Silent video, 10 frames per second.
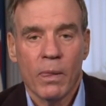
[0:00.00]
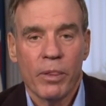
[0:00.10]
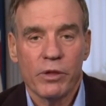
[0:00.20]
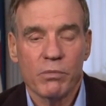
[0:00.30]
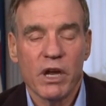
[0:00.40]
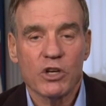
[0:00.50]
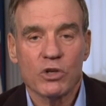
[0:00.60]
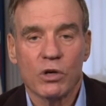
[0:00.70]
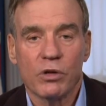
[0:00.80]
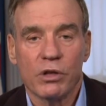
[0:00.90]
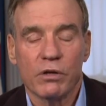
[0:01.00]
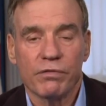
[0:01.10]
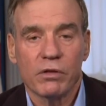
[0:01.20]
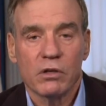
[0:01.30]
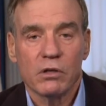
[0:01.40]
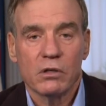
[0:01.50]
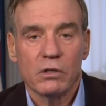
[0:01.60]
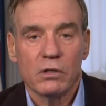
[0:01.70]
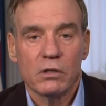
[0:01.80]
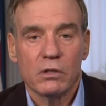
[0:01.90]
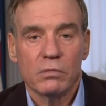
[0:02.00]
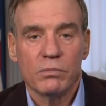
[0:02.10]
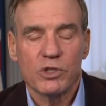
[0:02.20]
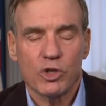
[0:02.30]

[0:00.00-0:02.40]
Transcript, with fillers: to make sure that if Mr.